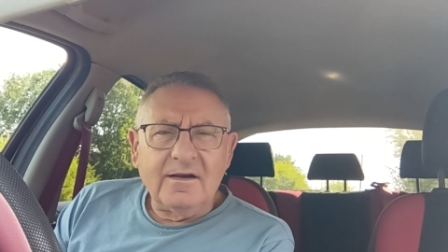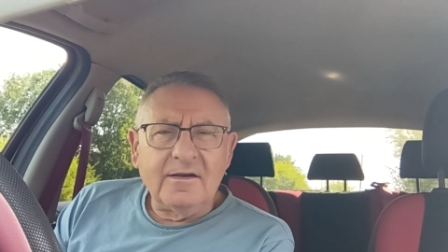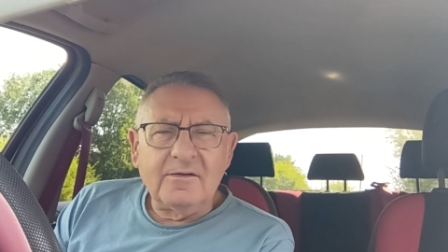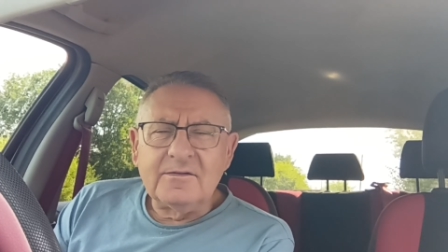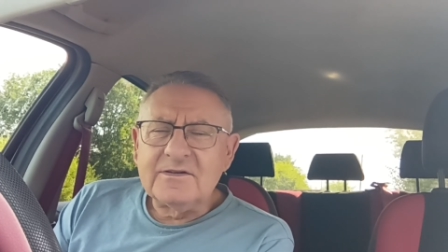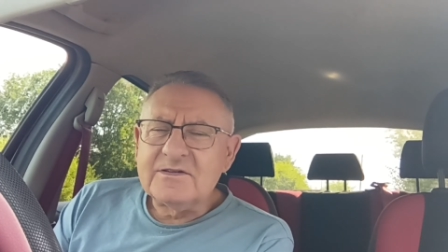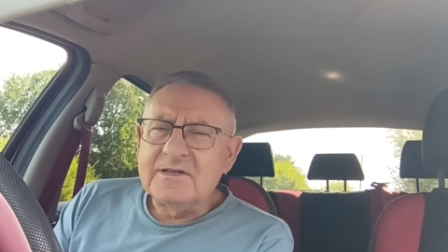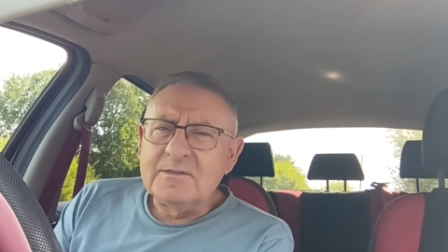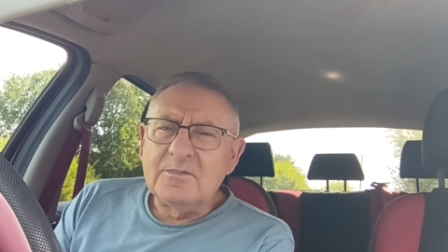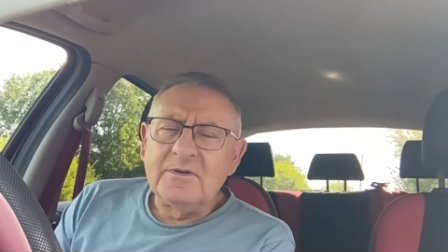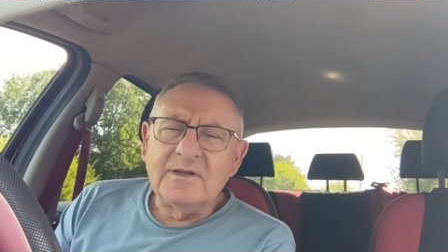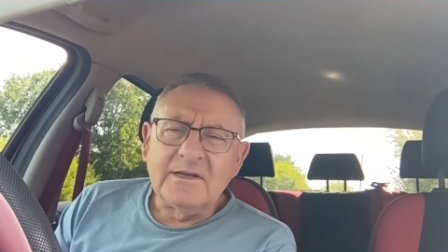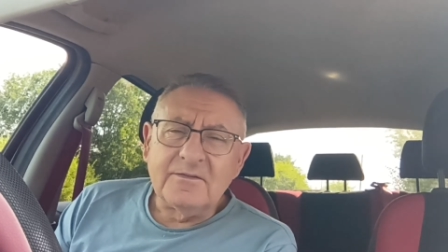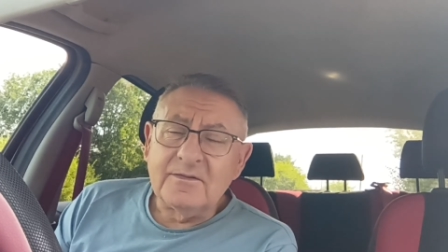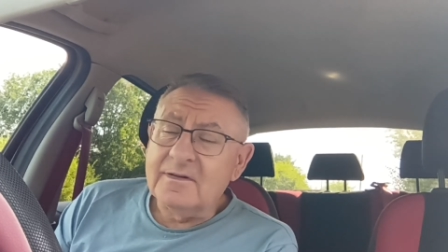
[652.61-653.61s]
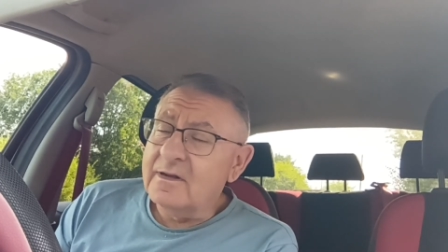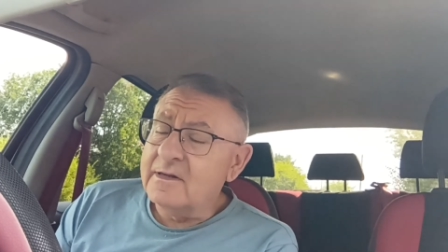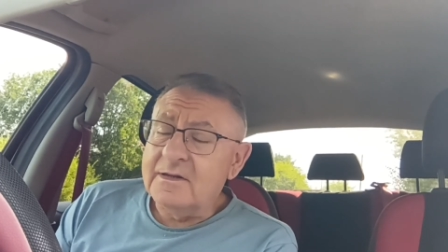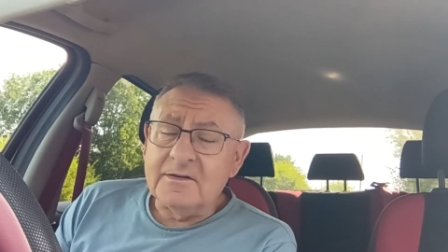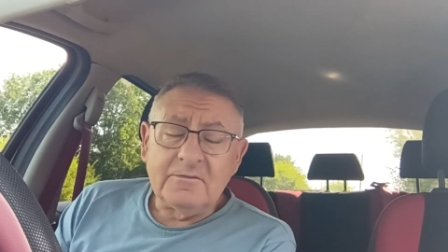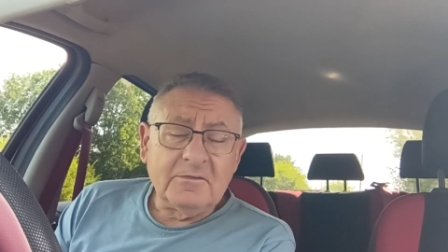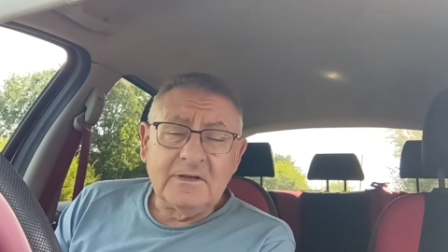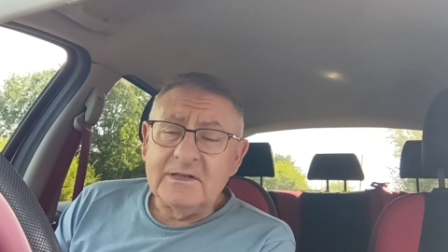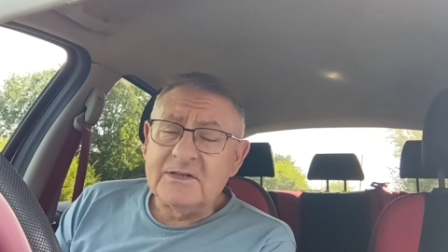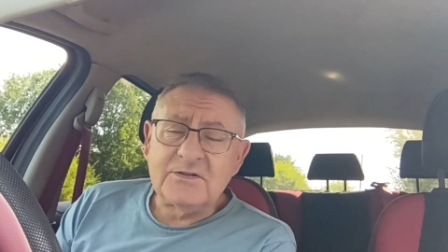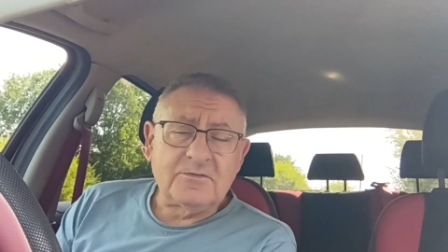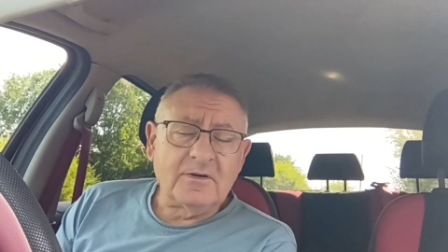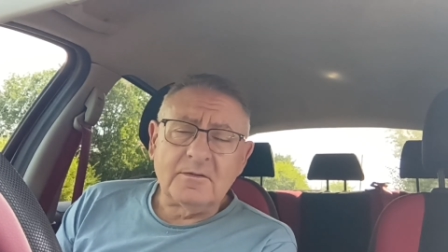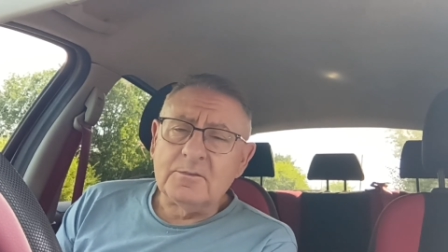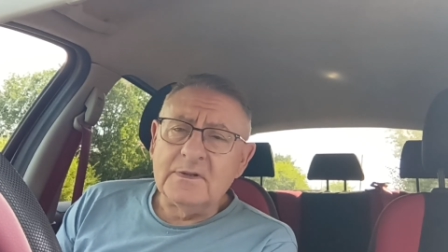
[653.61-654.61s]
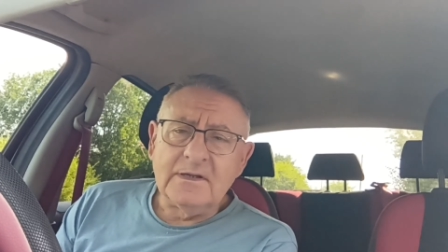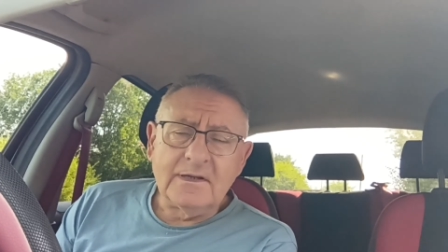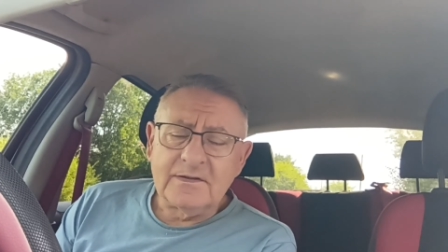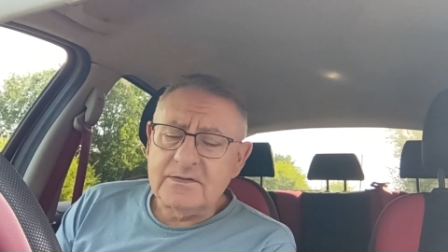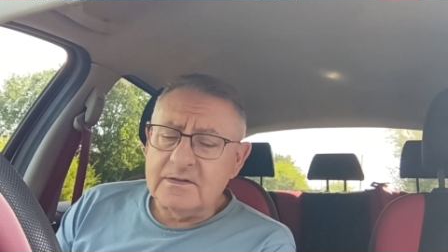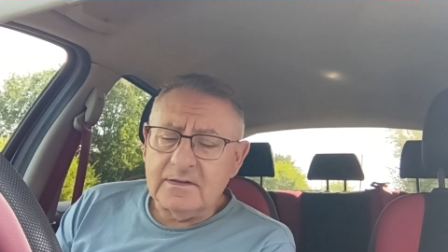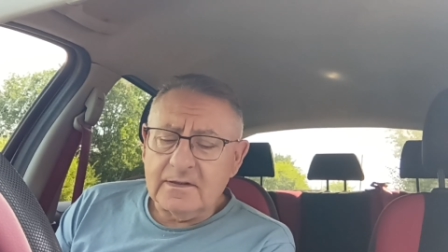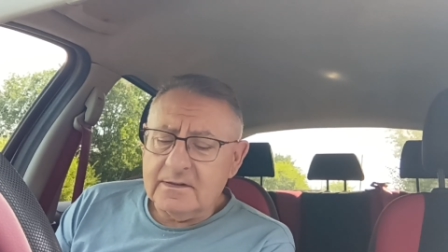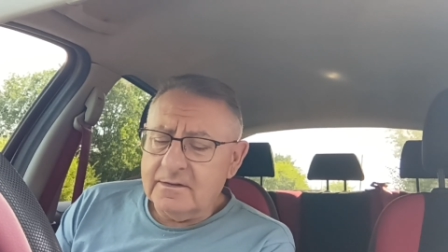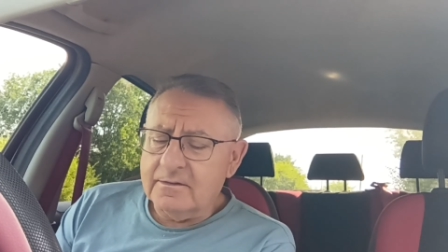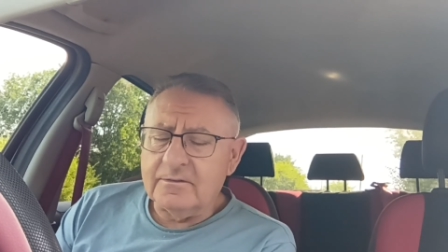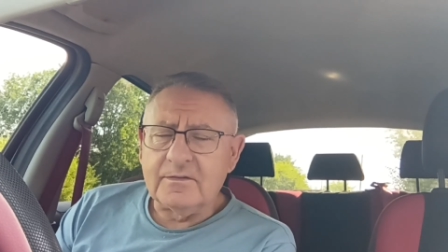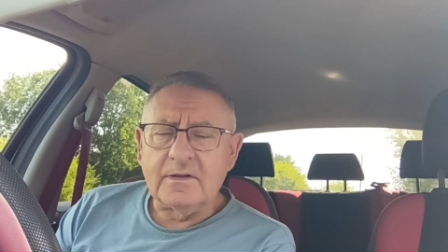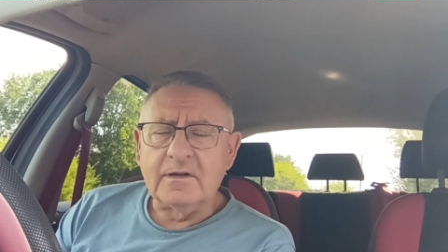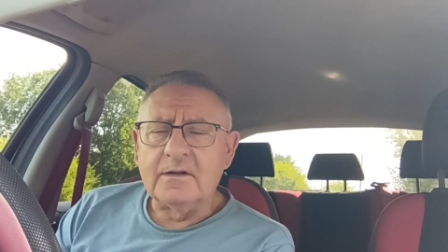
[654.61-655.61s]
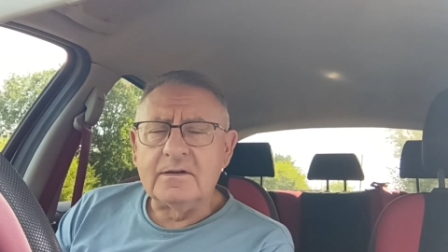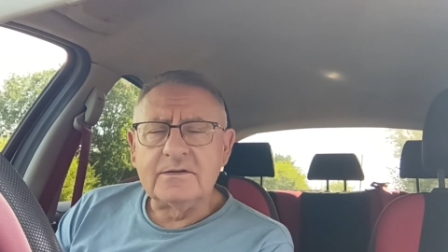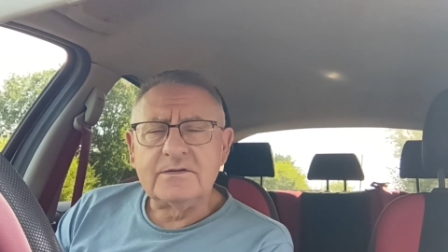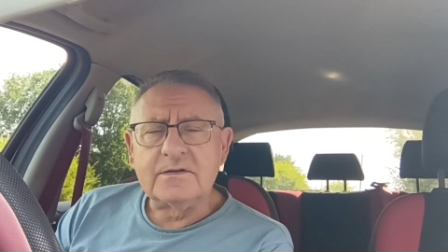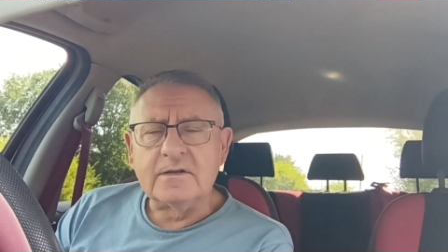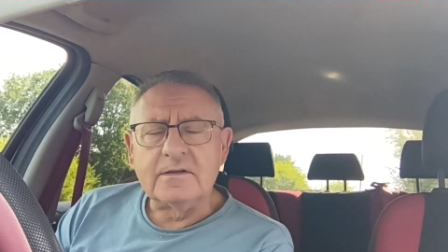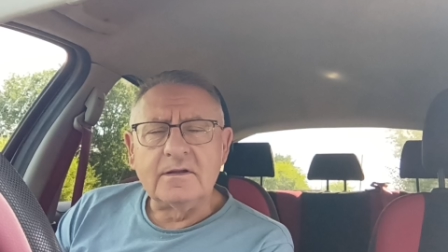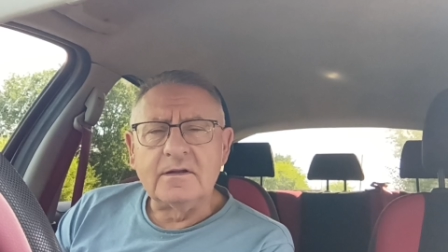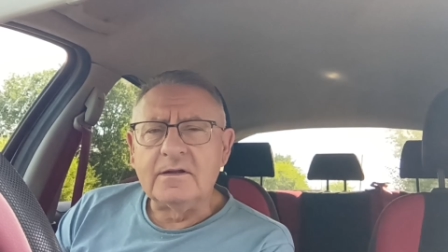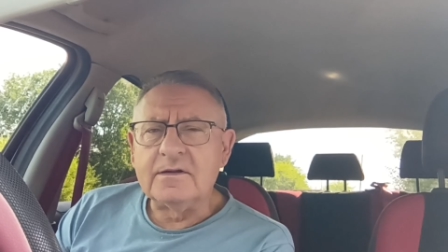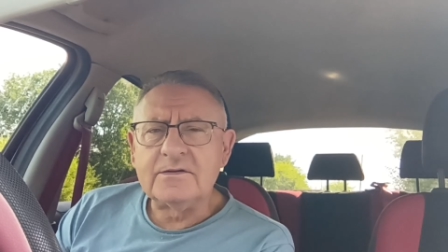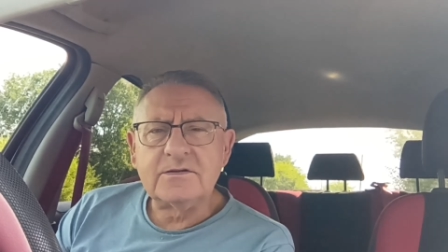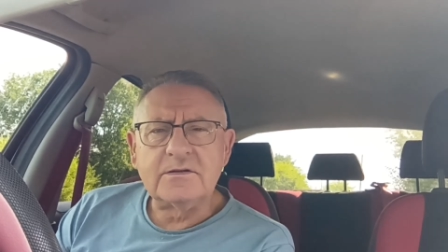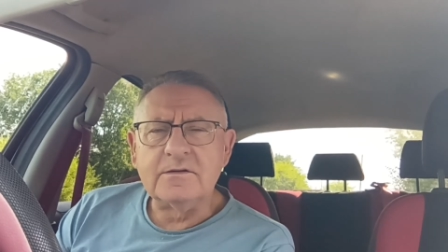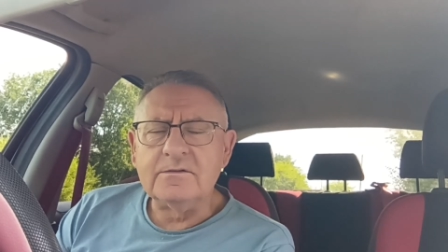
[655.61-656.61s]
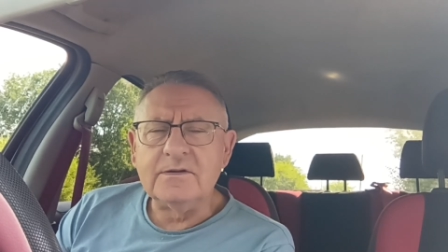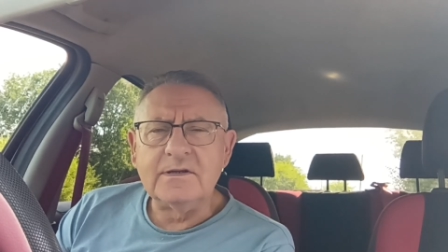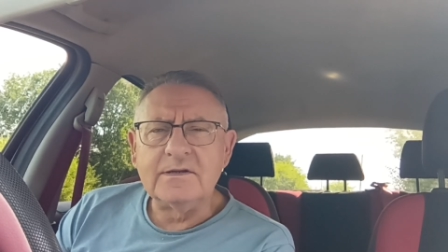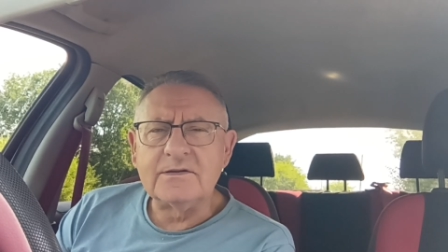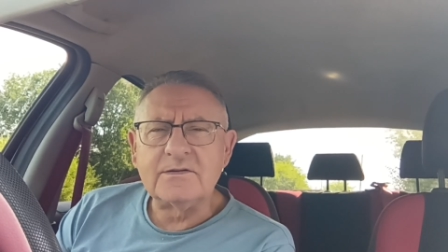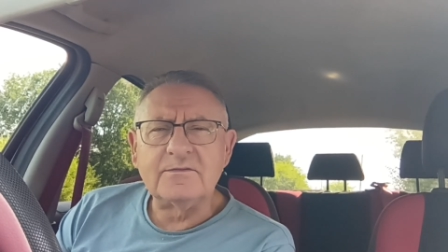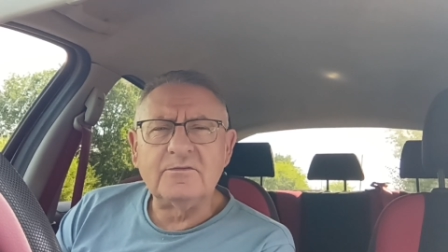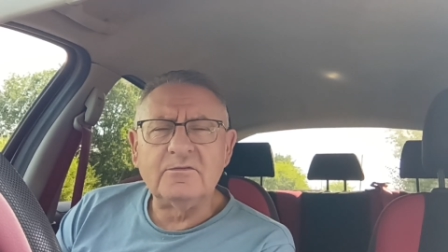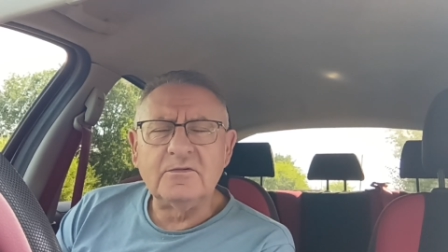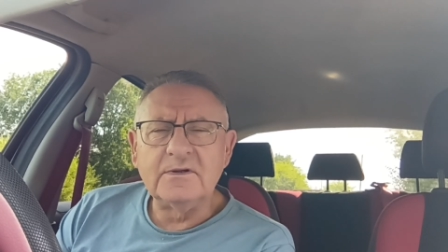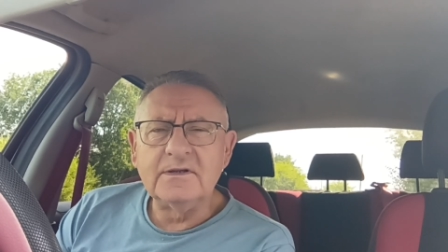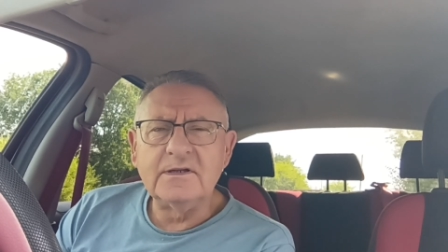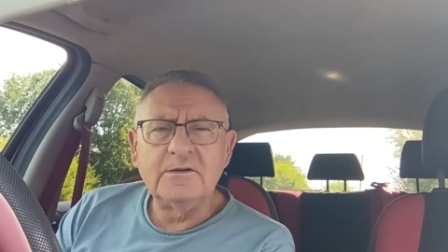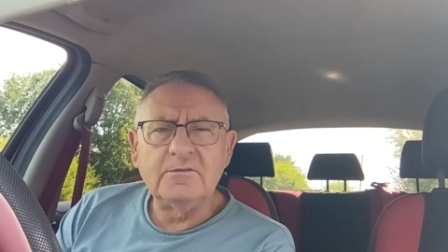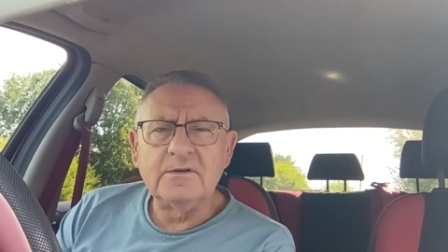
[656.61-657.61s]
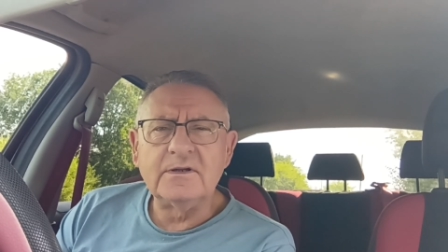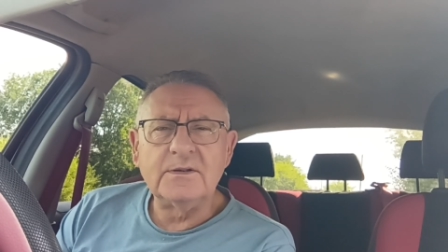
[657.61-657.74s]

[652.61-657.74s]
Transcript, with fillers: I honestly believe, and it really struck me yesterday over the last that the last two years have really,